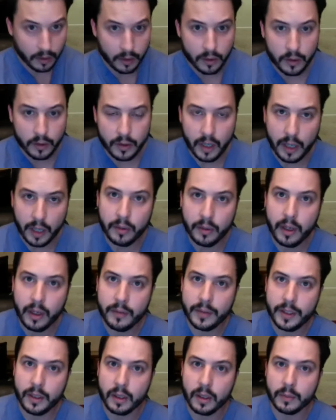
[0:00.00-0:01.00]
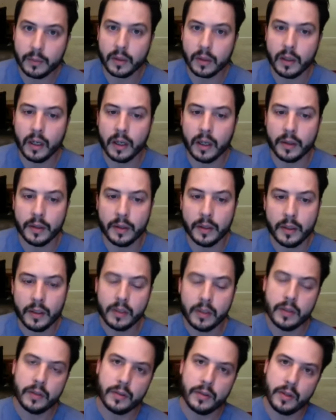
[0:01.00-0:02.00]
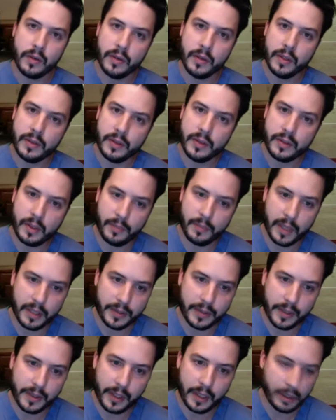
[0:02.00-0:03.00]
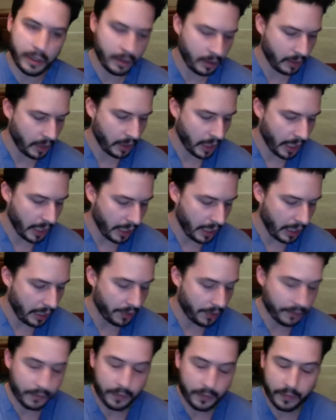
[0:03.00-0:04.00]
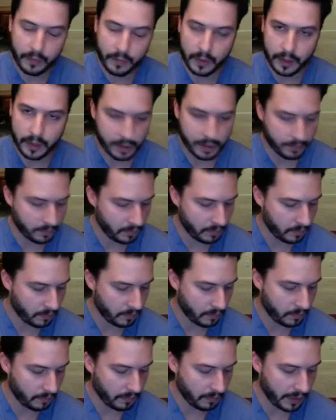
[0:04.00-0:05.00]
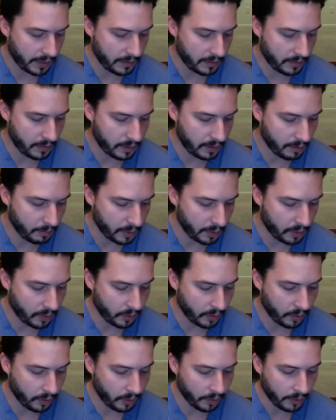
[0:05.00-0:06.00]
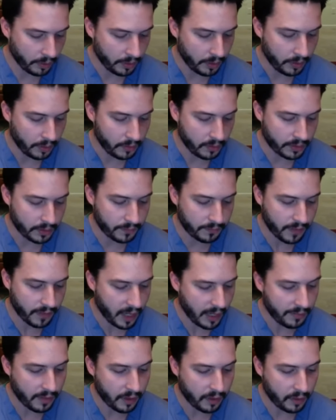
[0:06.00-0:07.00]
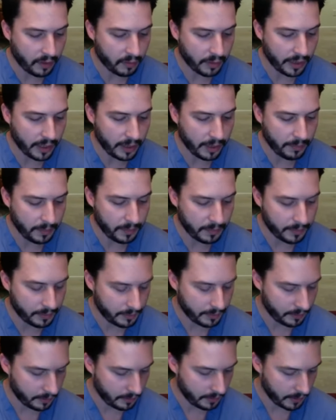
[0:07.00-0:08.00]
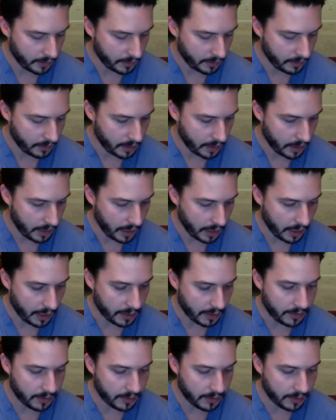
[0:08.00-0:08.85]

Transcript: I don't have any armor on. So this is our baseline. I have my typical just 5 all the way up, and